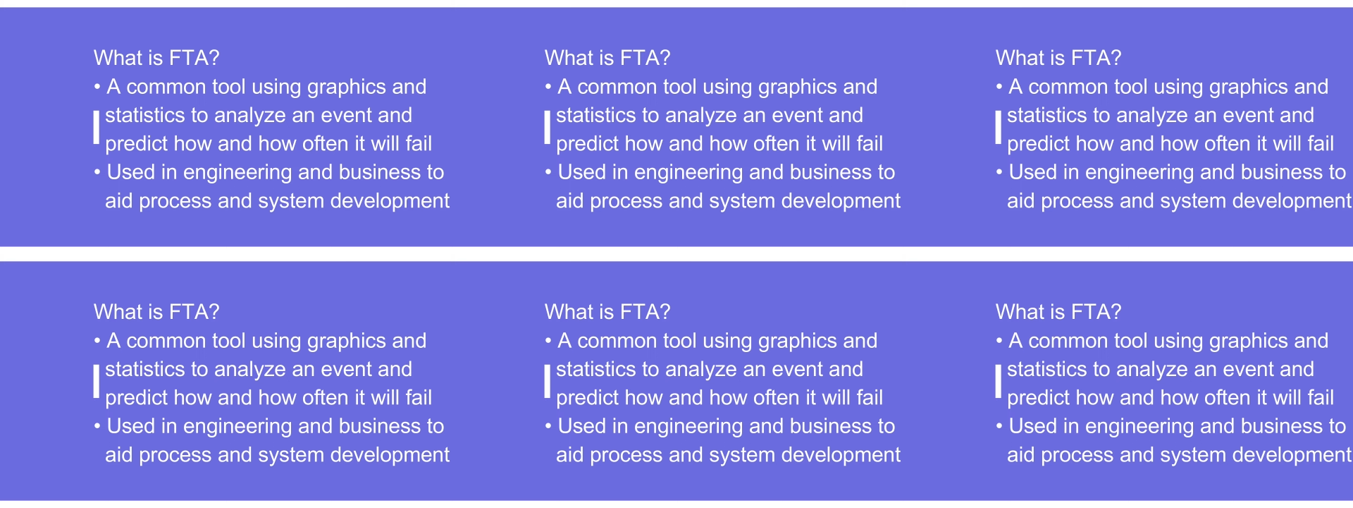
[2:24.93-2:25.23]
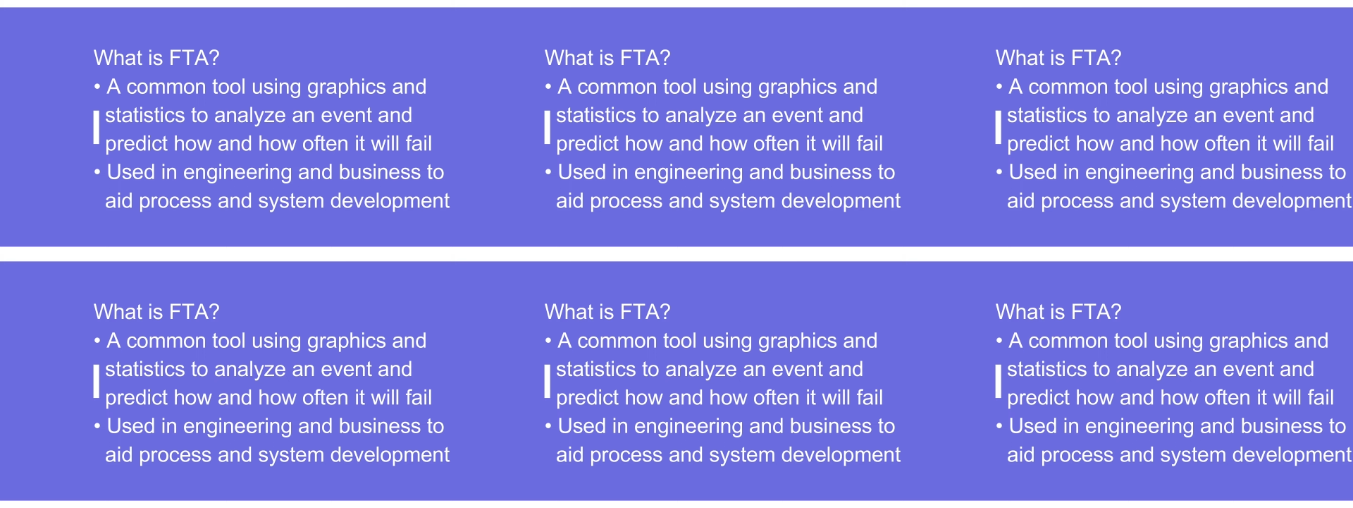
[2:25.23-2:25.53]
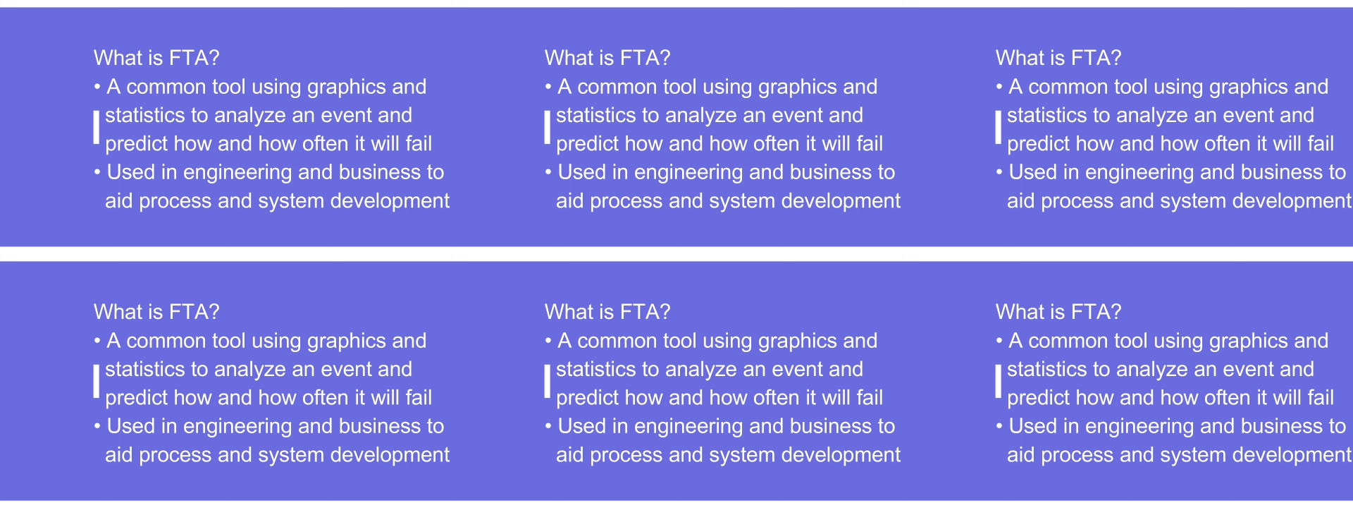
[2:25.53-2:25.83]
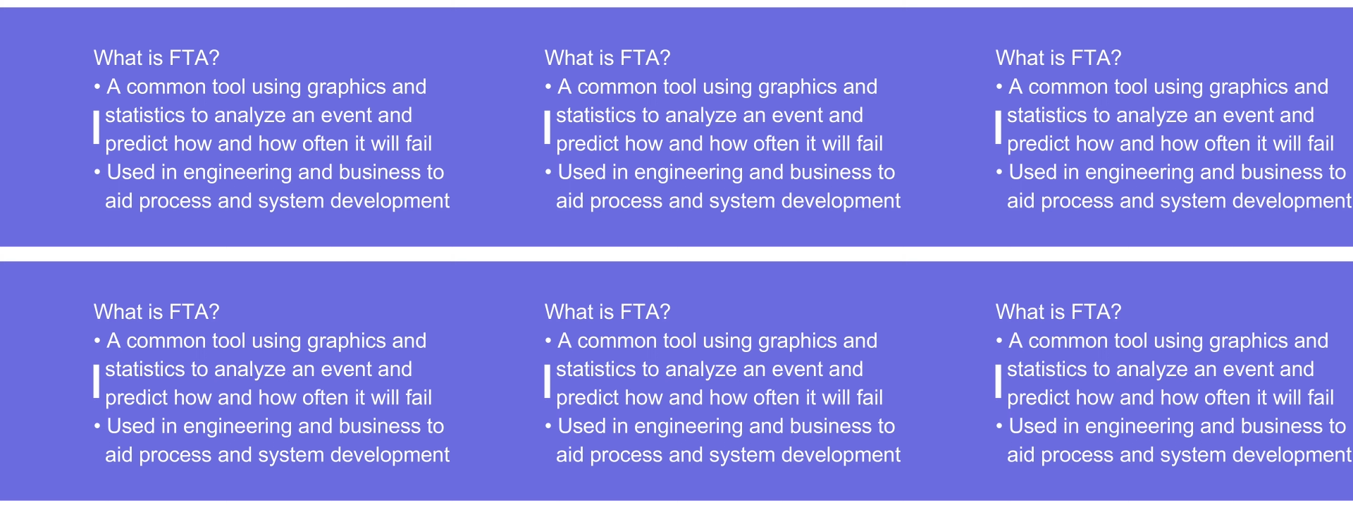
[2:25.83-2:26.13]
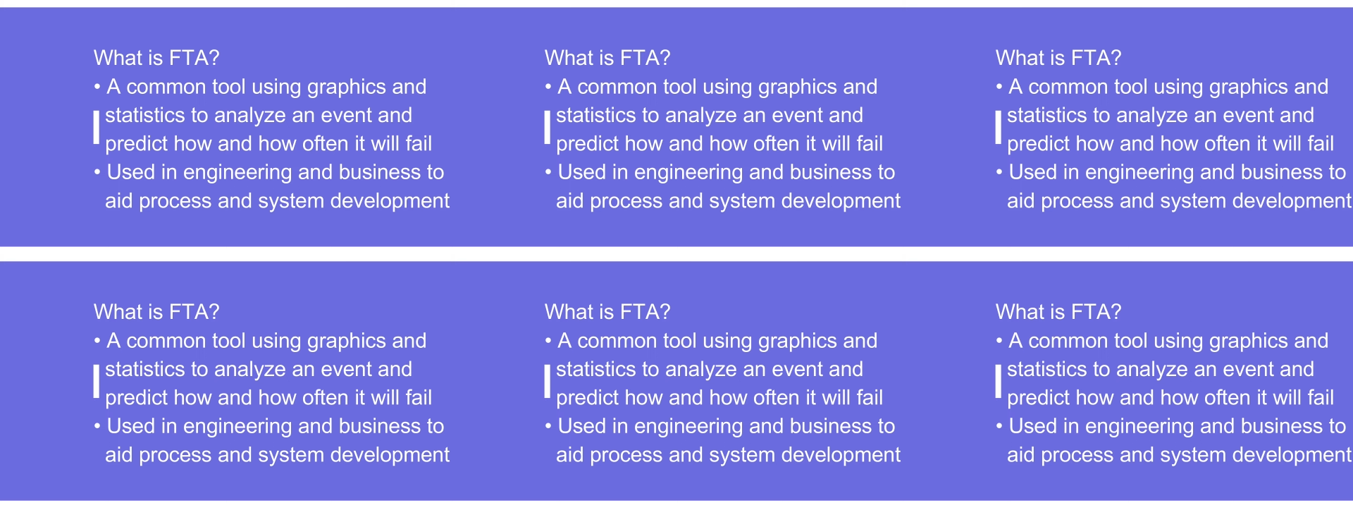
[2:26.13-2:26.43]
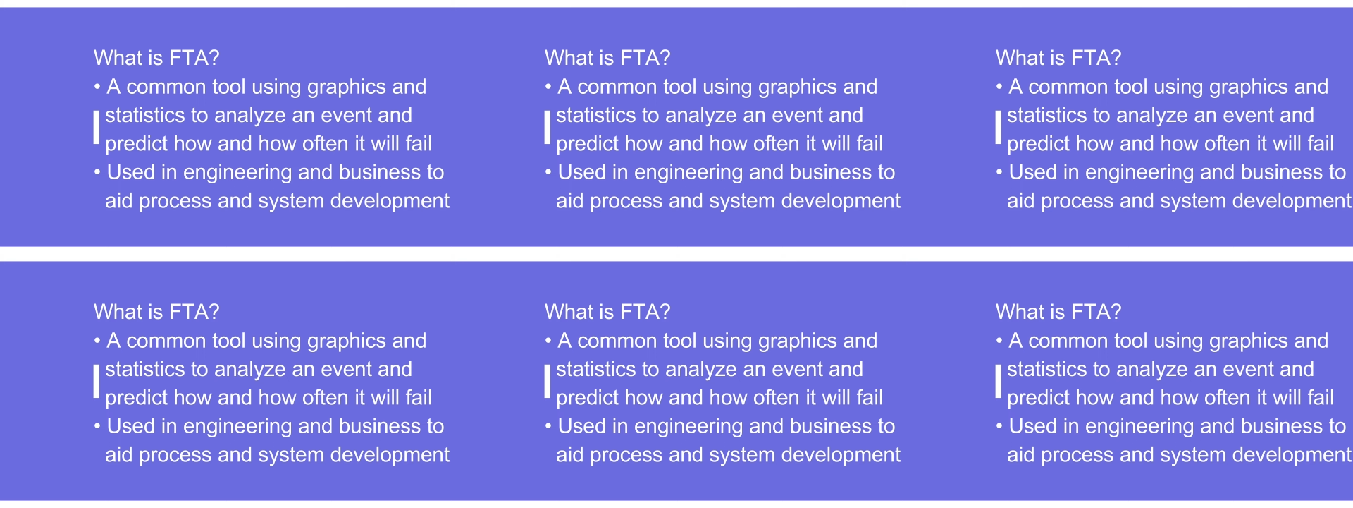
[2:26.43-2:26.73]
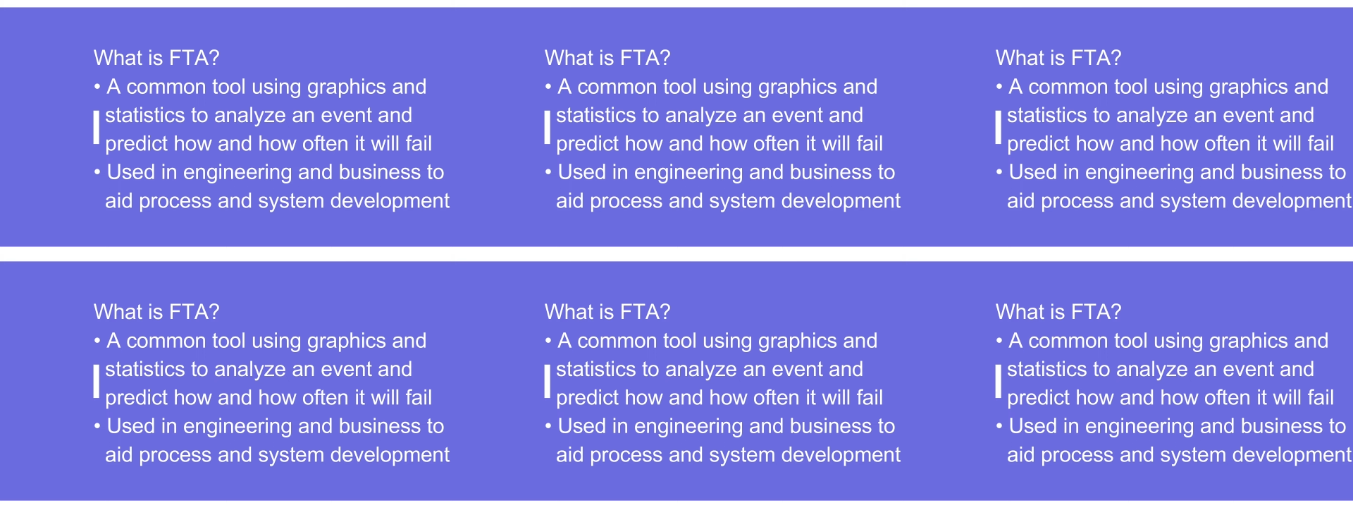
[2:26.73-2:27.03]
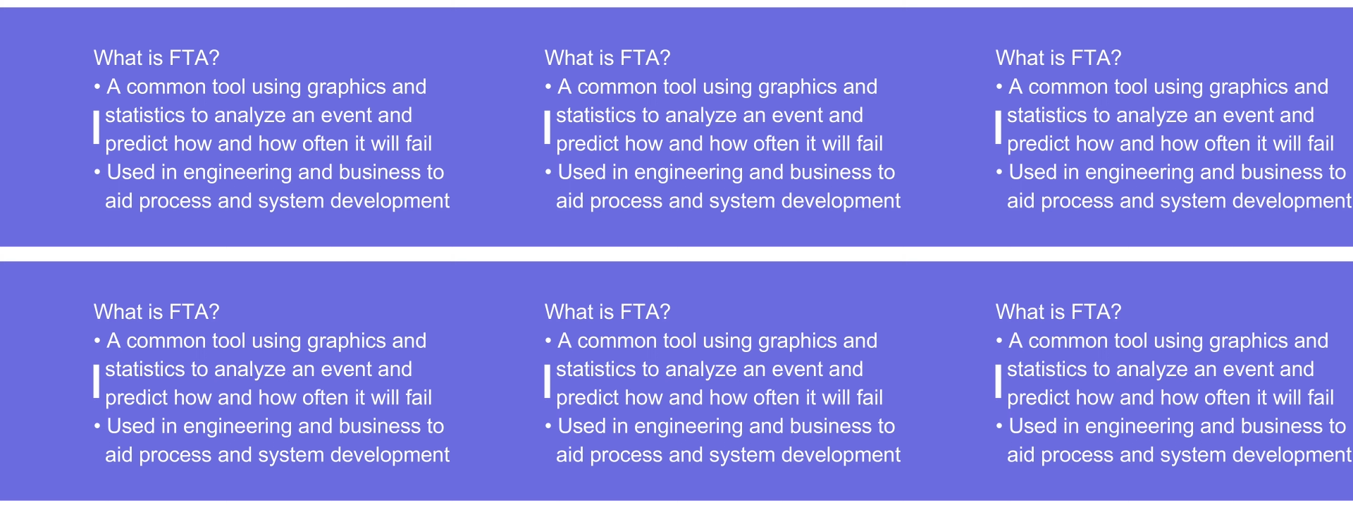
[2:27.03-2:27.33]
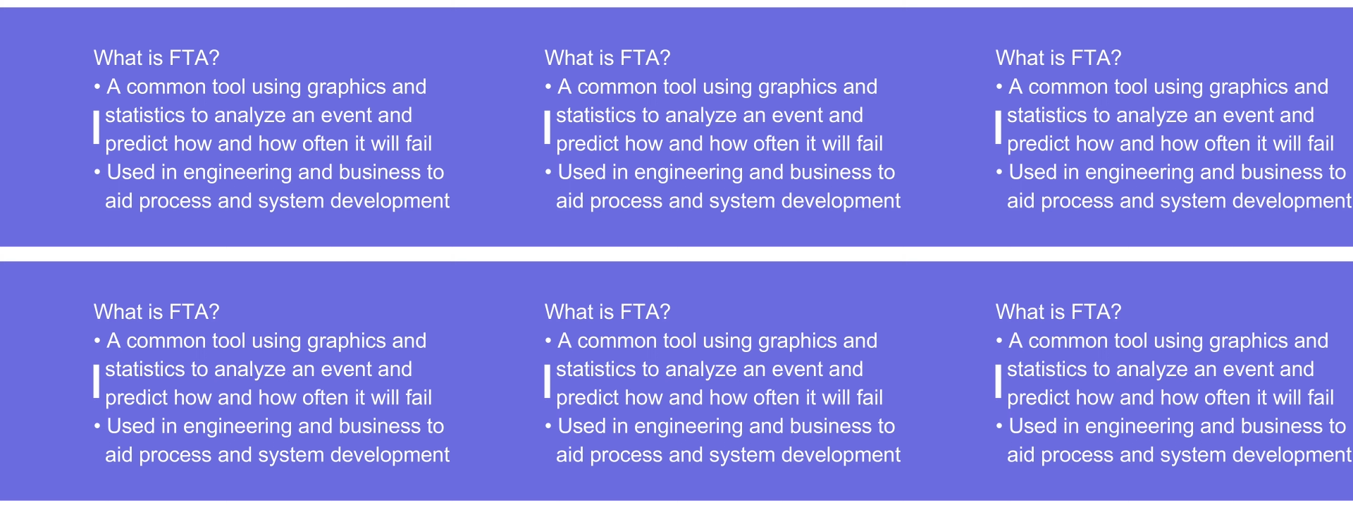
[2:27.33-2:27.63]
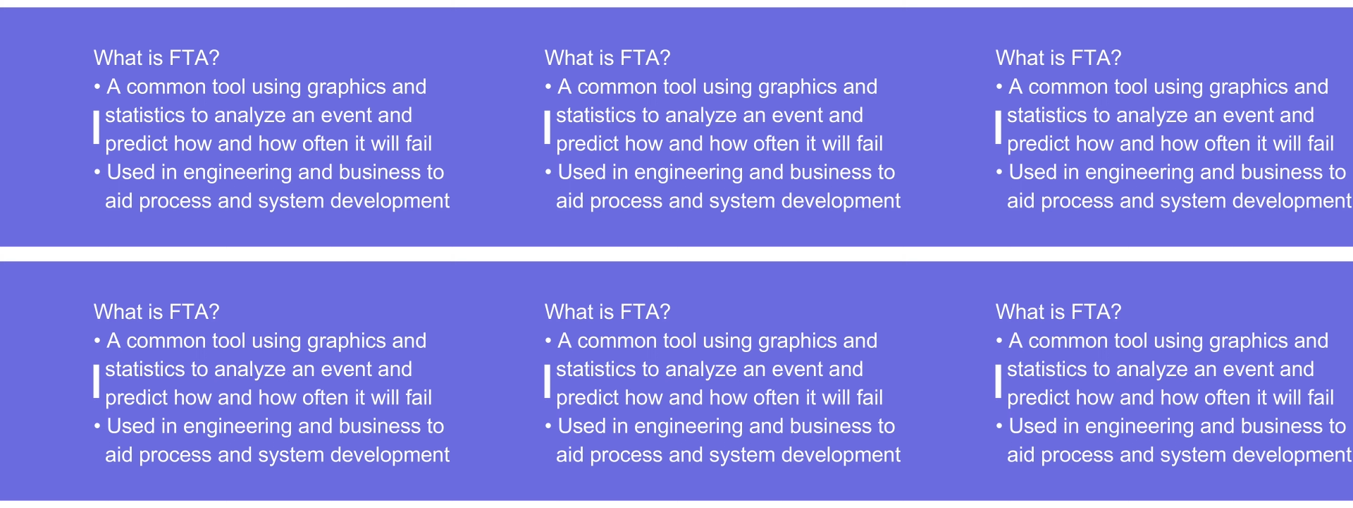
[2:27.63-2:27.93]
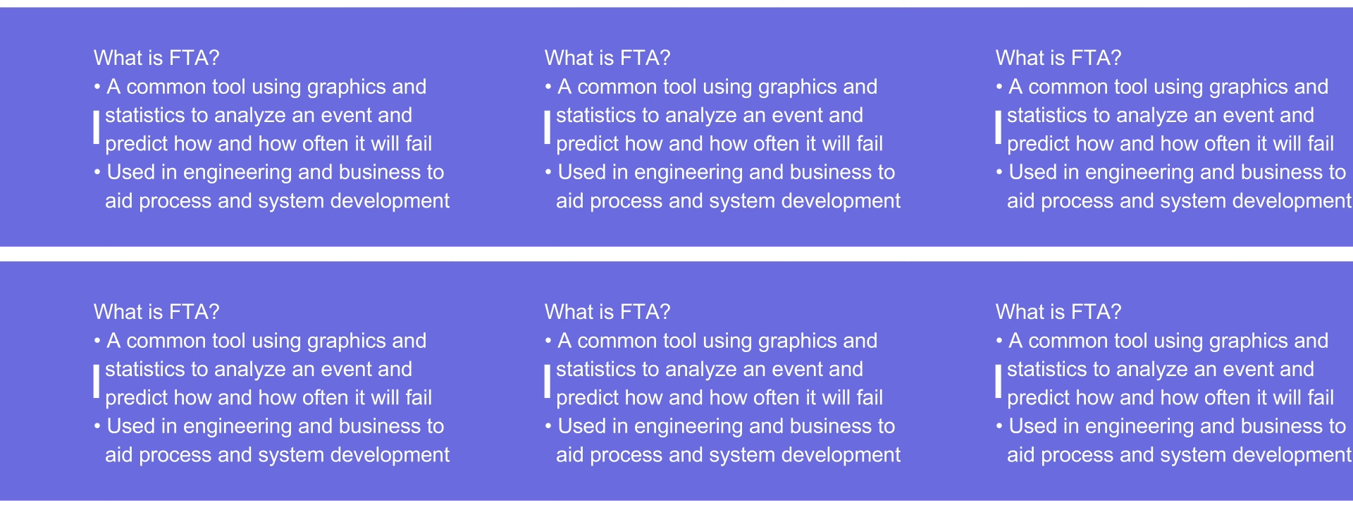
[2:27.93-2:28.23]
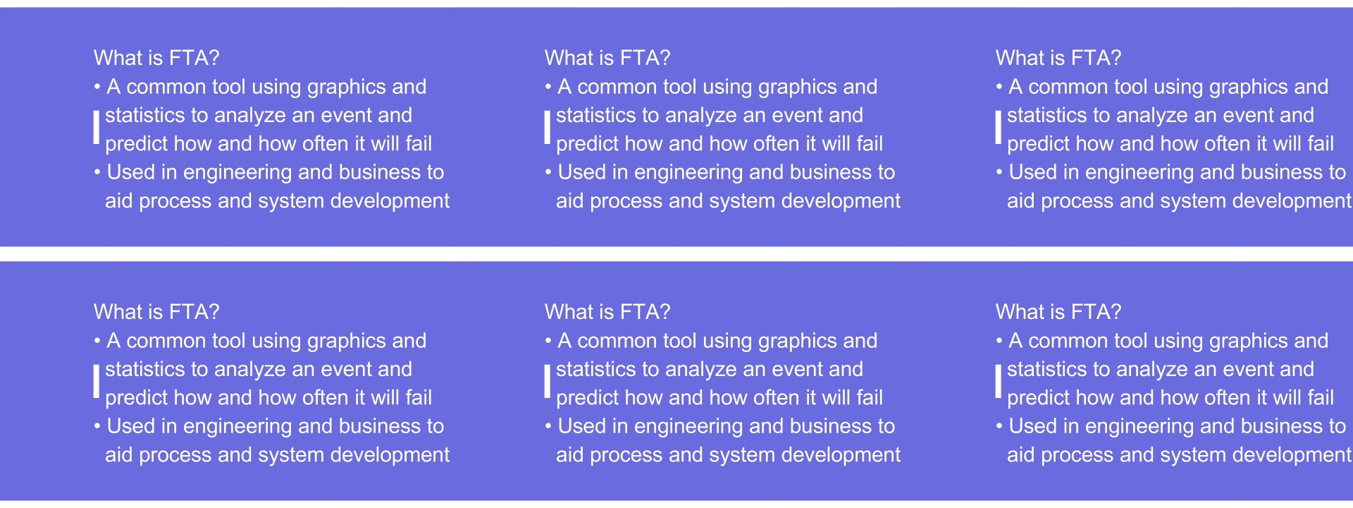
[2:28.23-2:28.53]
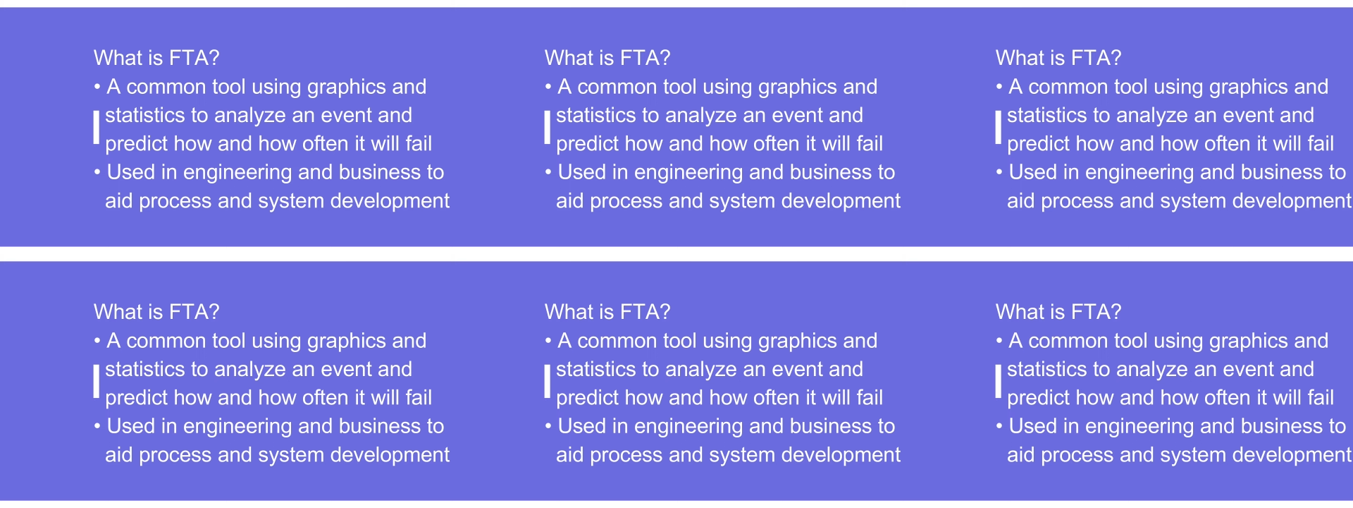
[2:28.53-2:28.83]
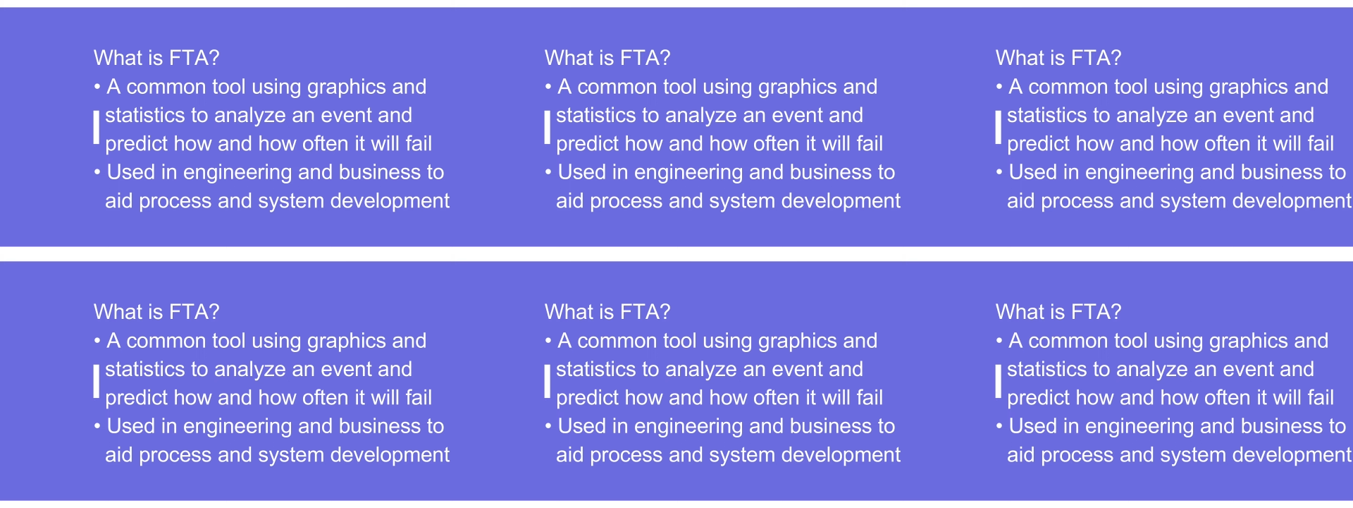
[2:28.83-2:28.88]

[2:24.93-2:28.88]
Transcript: Nobody's mouth can be seen.